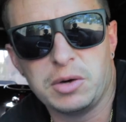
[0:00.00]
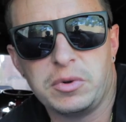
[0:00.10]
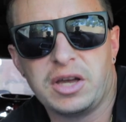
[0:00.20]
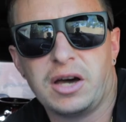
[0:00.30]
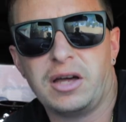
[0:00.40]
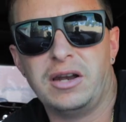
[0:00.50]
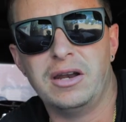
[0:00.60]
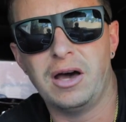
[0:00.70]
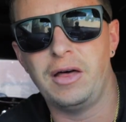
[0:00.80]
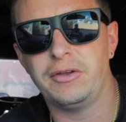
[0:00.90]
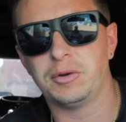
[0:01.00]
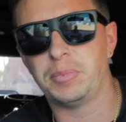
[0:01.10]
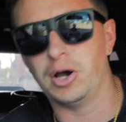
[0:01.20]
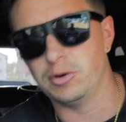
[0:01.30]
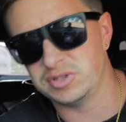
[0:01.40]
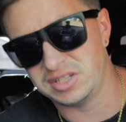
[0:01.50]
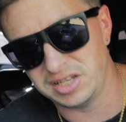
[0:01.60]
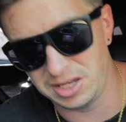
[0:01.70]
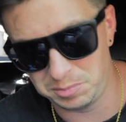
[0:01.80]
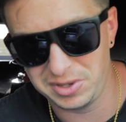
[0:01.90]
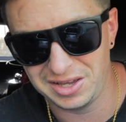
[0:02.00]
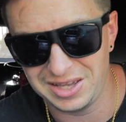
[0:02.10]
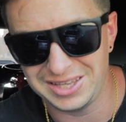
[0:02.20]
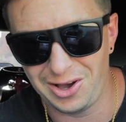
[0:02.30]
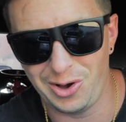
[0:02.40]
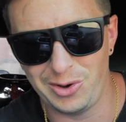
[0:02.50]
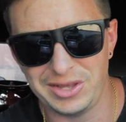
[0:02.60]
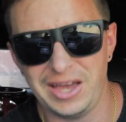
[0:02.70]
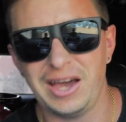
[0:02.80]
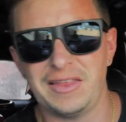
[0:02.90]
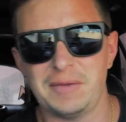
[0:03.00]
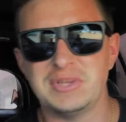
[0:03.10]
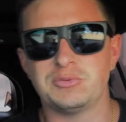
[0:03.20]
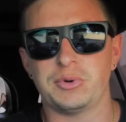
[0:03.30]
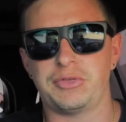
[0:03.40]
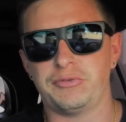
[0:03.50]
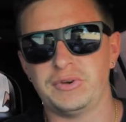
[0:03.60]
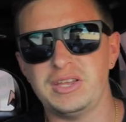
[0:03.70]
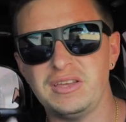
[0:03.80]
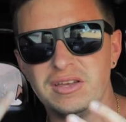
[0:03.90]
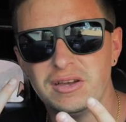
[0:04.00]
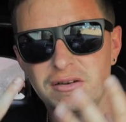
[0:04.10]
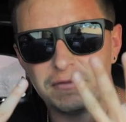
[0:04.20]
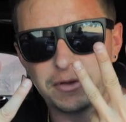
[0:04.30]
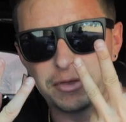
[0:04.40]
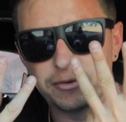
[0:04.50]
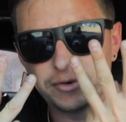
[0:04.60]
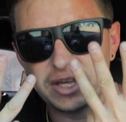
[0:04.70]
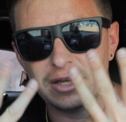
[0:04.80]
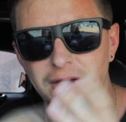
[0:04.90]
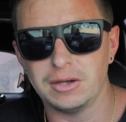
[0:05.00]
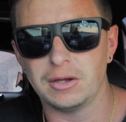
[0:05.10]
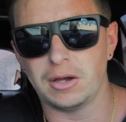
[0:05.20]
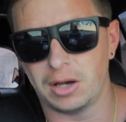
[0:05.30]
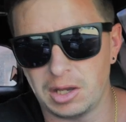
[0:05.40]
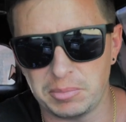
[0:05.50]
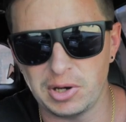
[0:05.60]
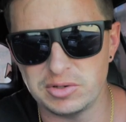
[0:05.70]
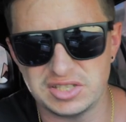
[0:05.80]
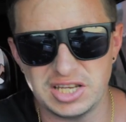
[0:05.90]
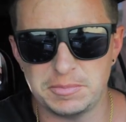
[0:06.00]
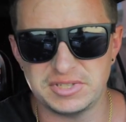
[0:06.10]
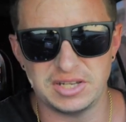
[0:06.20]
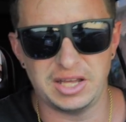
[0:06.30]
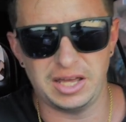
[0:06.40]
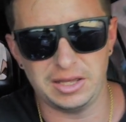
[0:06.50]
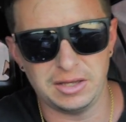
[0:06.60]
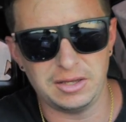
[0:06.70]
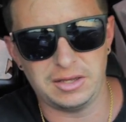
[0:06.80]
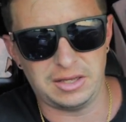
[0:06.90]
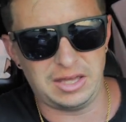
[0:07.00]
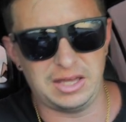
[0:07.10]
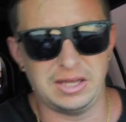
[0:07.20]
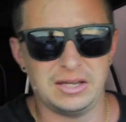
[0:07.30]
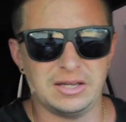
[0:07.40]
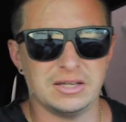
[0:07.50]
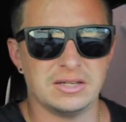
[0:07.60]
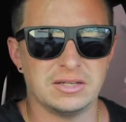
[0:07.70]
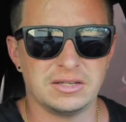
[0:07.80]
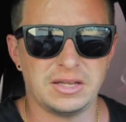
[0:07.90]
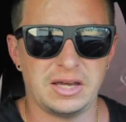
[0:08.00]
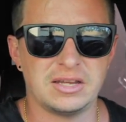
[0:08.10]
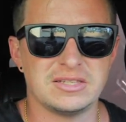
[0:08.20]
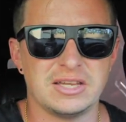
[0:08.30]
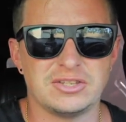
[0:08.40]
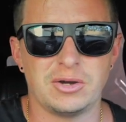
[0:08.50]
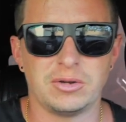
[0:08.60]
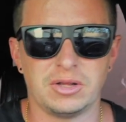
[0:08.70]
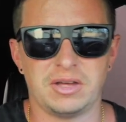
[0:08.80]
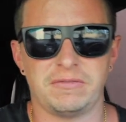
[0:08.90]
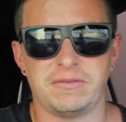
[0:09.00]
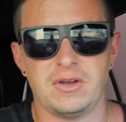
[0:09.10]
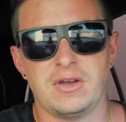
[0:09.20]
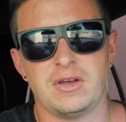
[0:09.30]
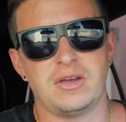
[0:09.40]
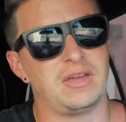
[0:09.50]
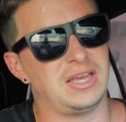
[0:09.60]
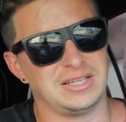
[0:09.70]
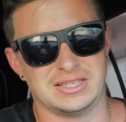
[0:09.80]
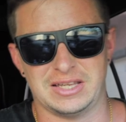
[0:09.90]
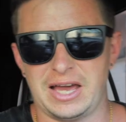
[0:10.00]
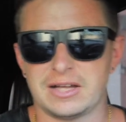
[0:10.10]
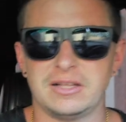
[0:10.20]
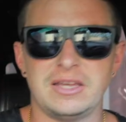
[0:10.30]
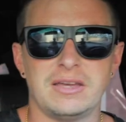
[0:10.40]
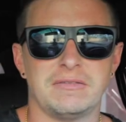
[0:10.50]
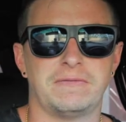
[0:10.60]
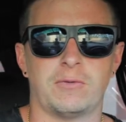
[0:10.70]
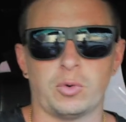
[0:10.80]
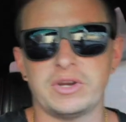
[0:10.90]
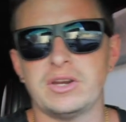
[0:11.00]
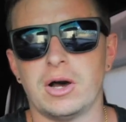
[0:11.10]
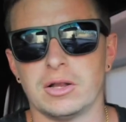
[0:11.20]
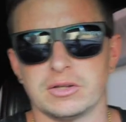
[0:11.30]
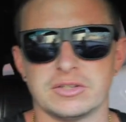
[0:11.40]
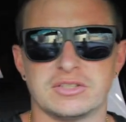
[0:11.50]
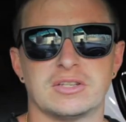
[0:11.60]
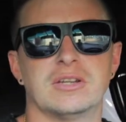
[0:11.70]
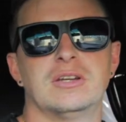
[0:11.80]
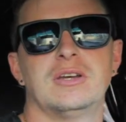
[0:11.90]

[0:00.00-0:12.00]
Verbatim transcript: We got another post tip. Oh yeah, that means we're 3 for 3 on post tips today, and that is a total of exactly $40.